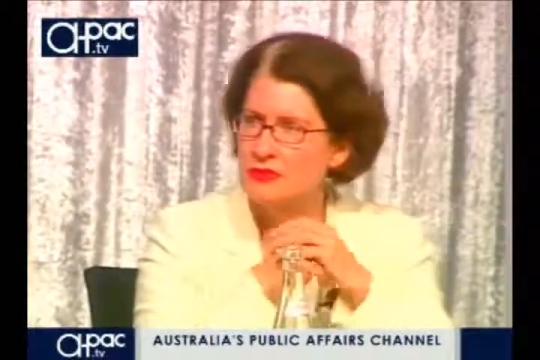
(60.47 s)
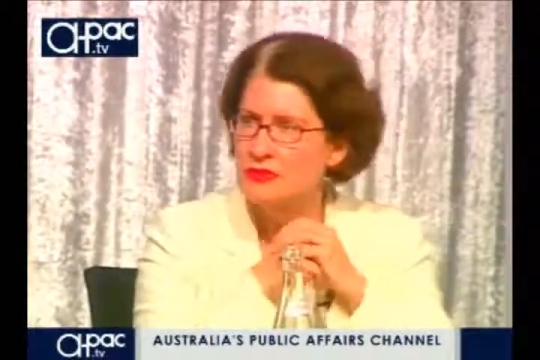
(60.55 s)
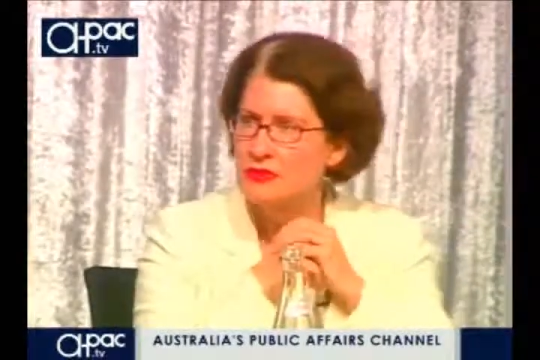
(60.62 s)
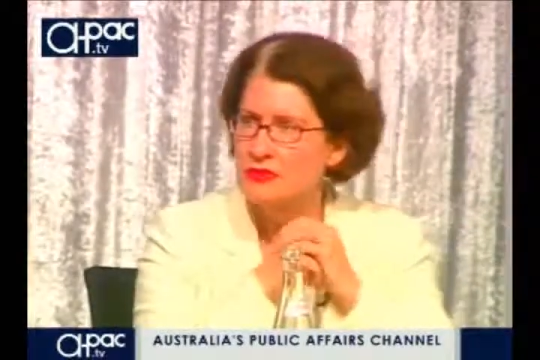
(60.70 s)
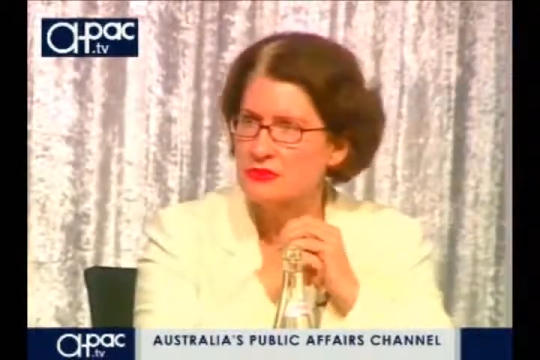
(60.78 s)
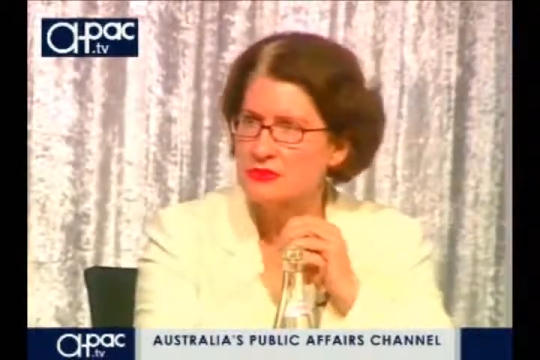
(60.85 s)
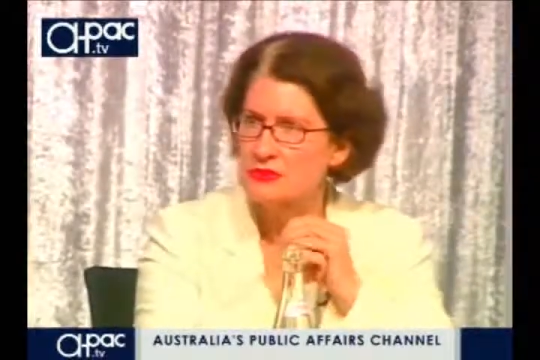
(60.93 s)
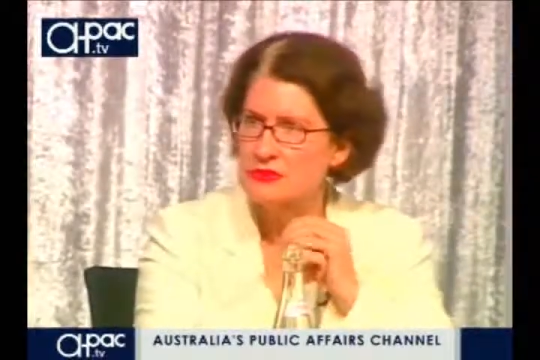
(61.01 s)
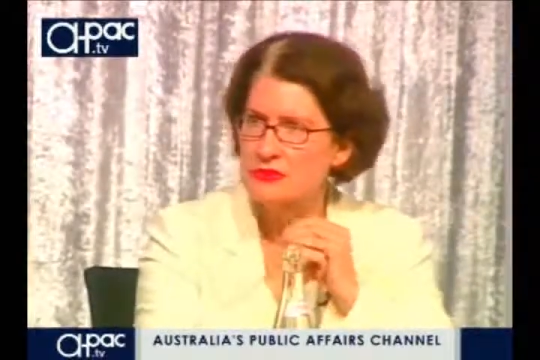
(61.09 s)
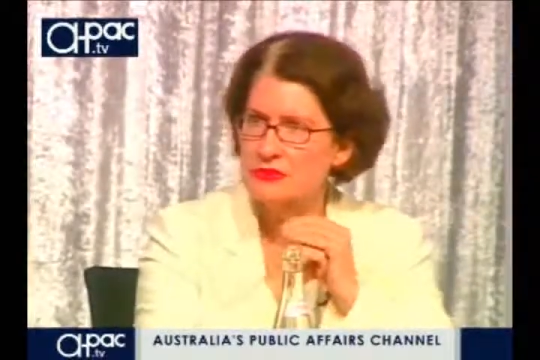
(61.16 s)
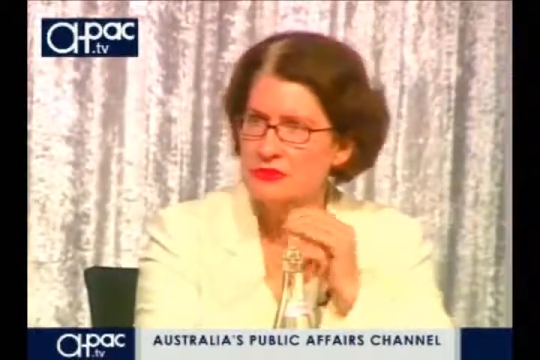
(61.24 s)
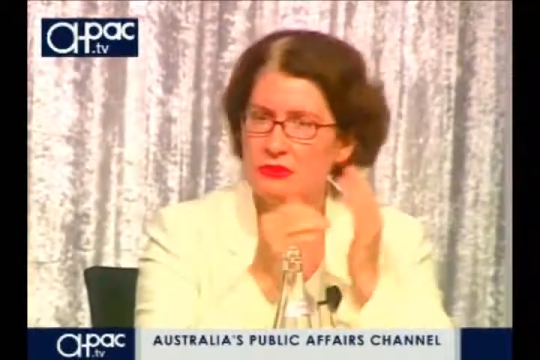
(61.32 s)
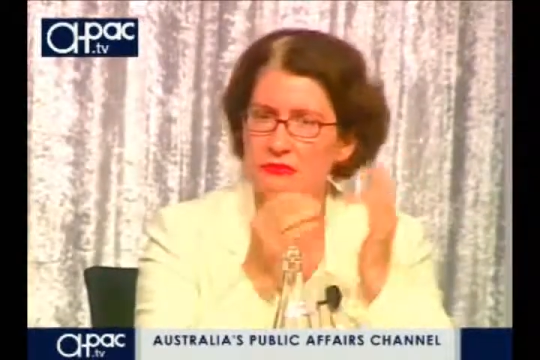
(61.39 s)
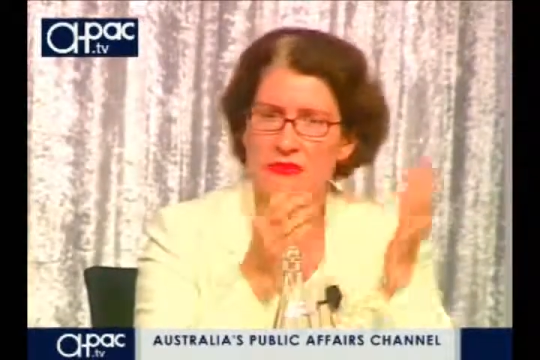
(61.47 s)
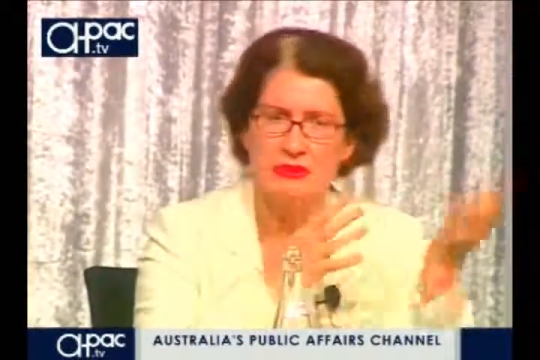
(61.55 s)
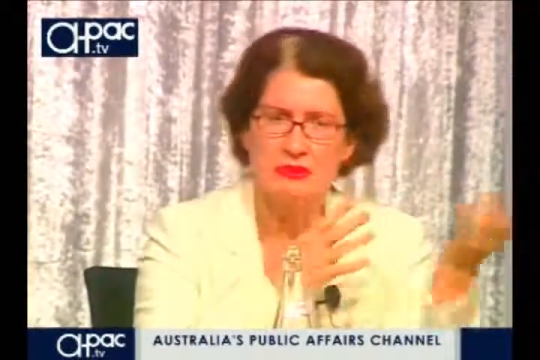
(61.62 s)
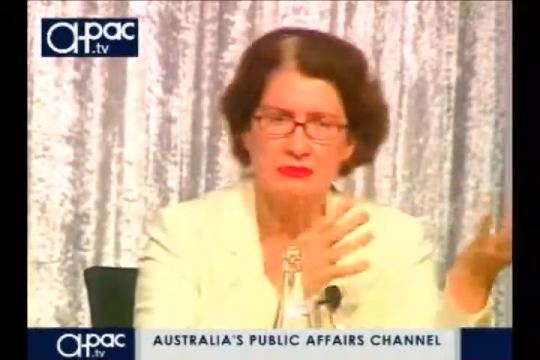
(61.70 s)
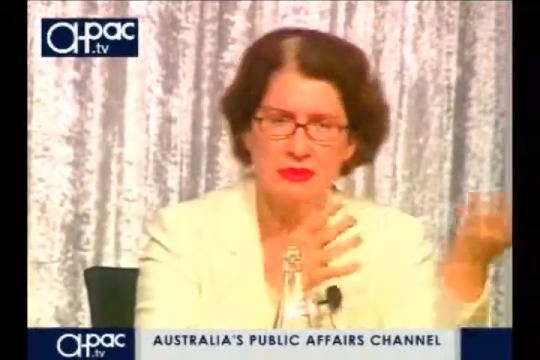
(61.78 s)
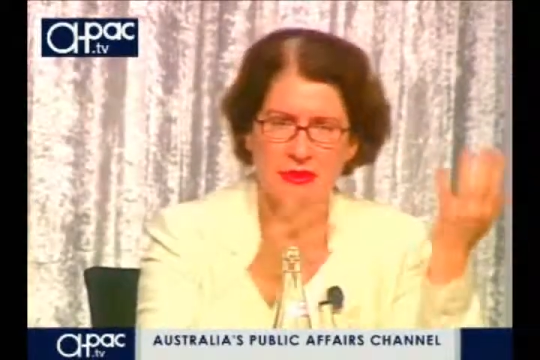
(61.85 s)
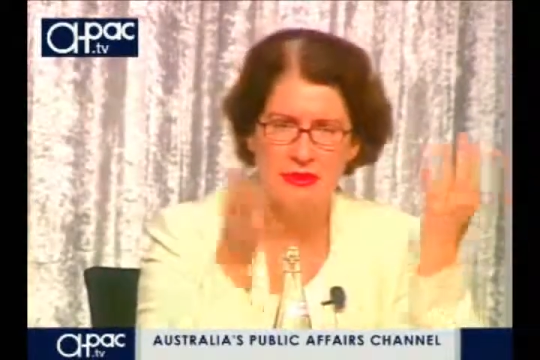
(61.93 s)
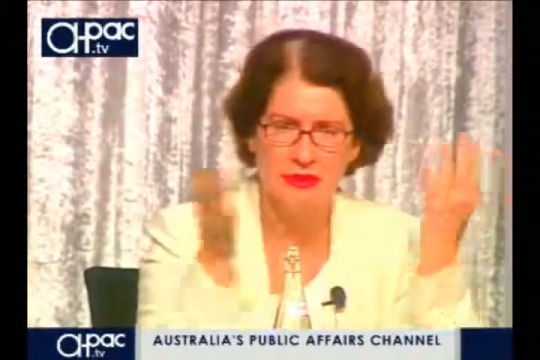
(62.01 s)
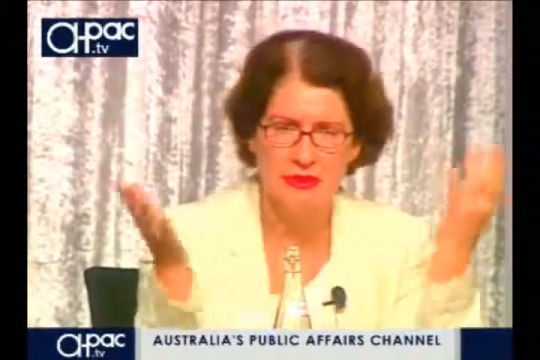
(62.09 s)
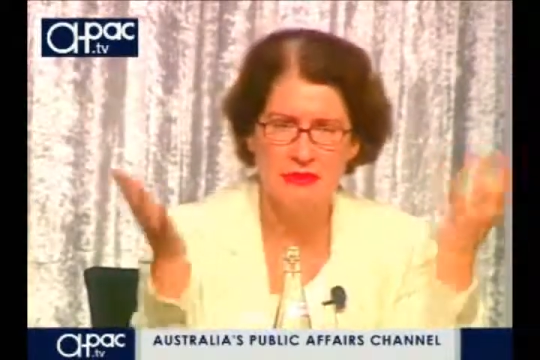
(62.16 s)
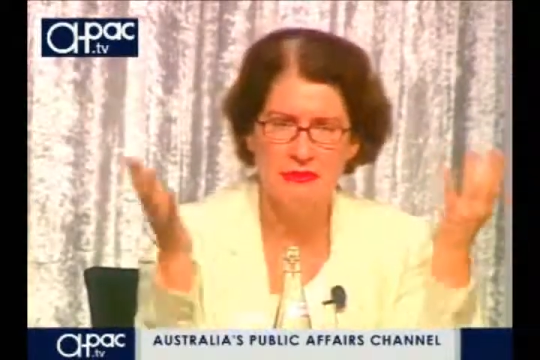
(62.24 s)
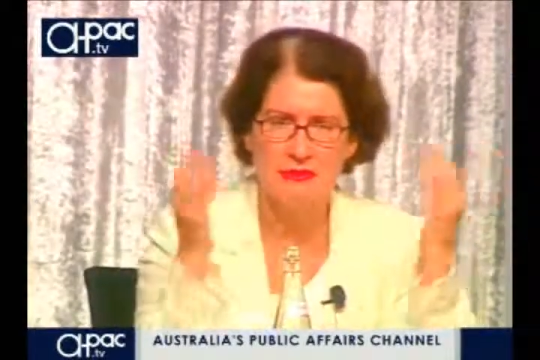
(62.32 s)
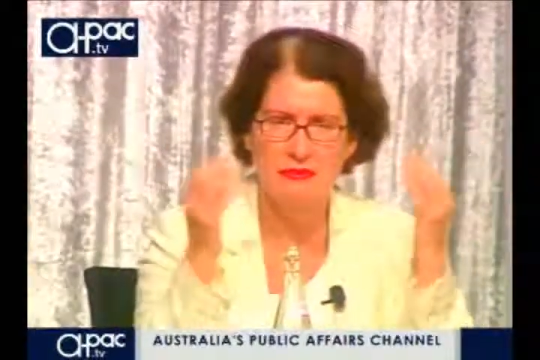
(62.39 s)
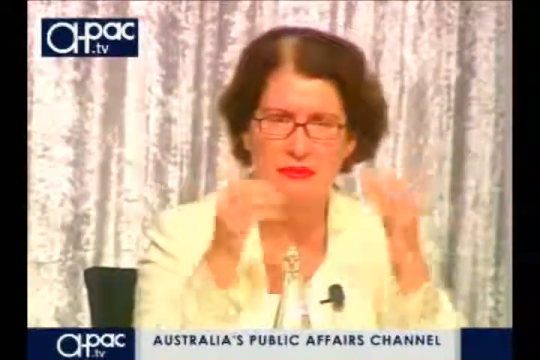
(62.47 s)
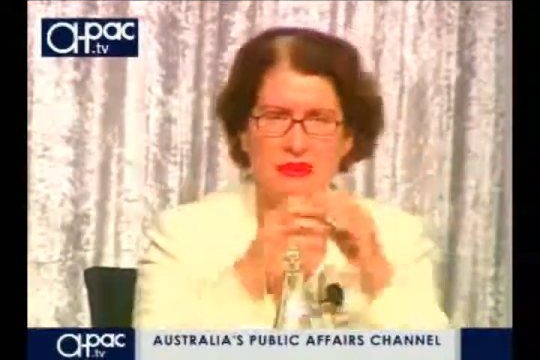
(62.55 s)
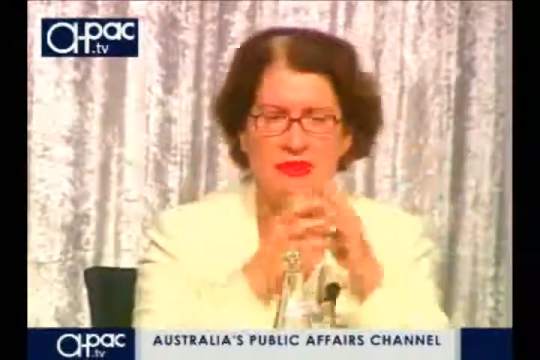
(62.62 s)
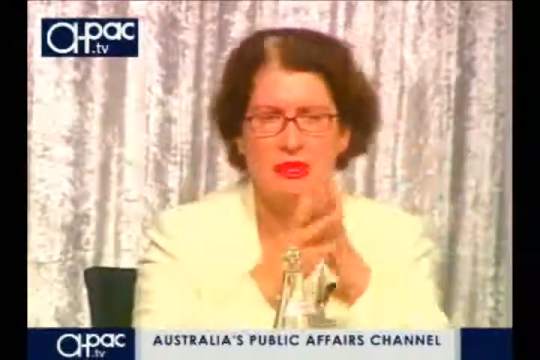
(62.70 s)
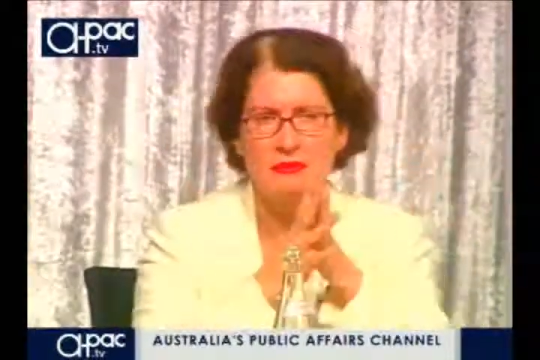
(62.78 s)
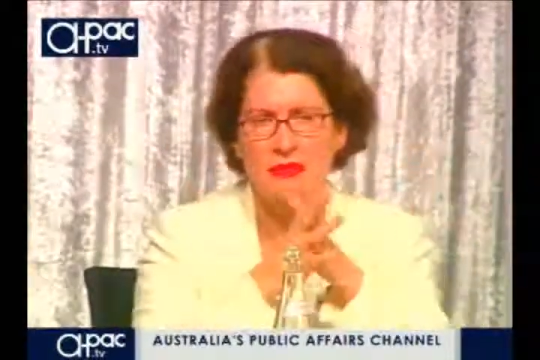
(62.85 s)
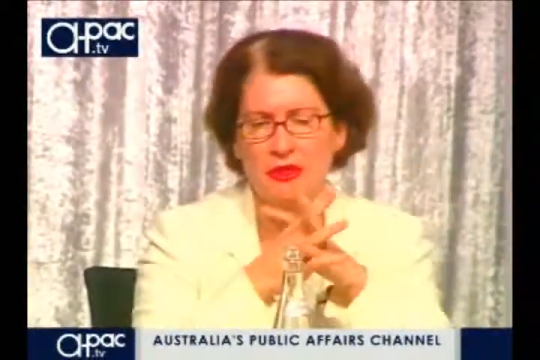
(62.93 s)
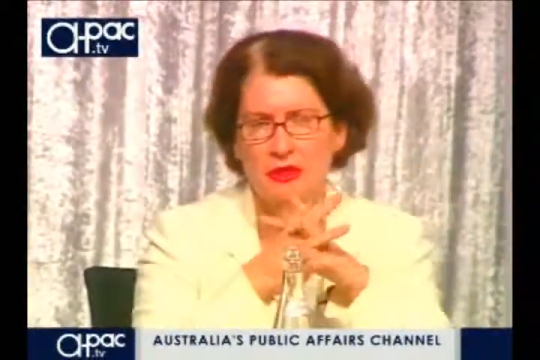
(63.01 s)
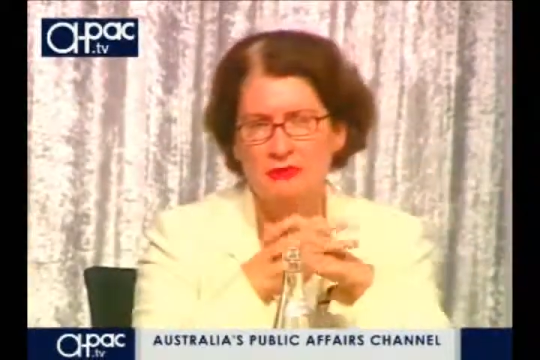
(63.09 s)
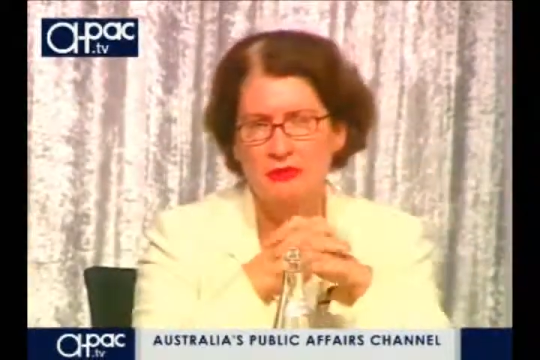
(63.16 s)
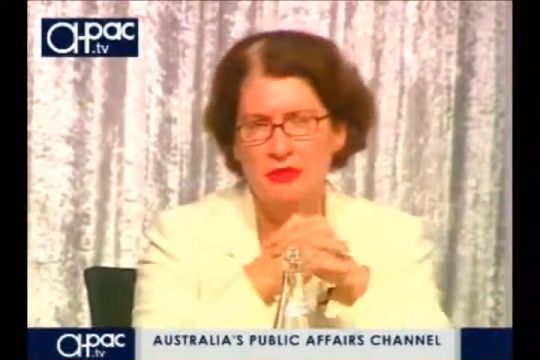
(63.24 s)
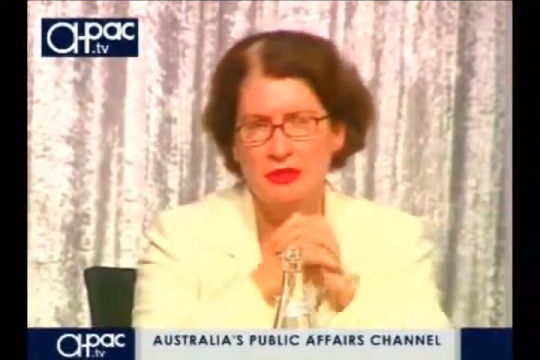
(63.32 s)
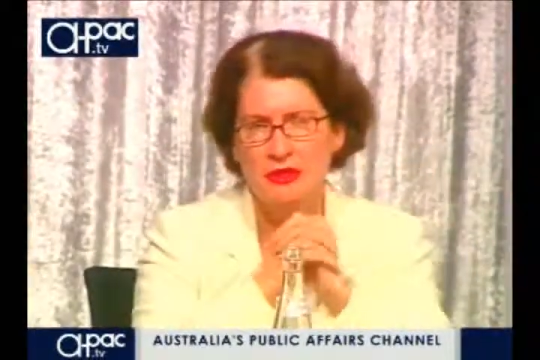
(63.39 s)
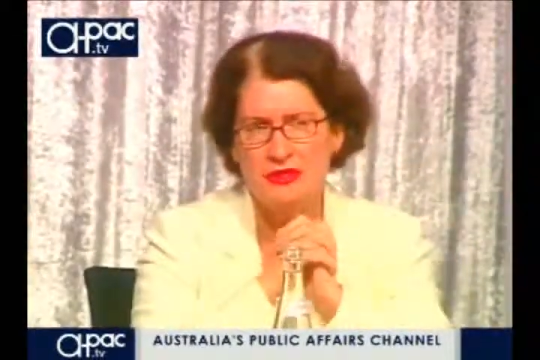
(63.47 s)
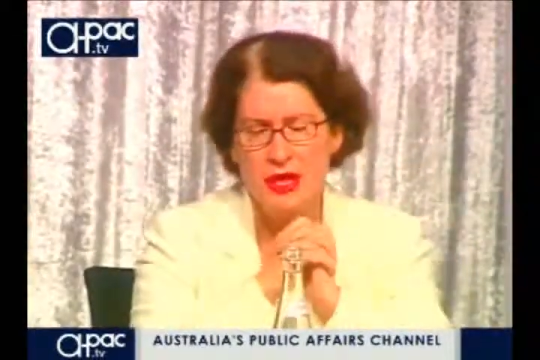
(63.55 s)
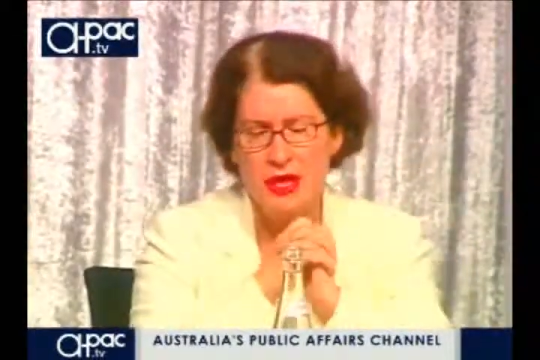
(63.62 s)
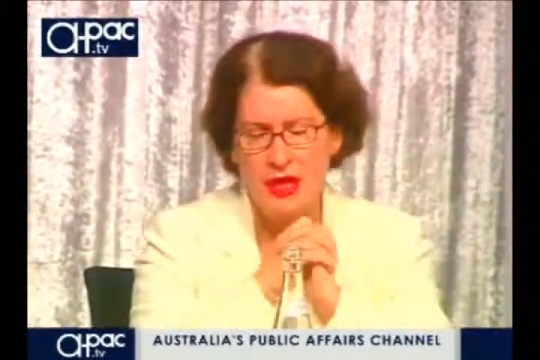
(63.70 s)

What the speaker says: the Social Security recipient. The same thing follows.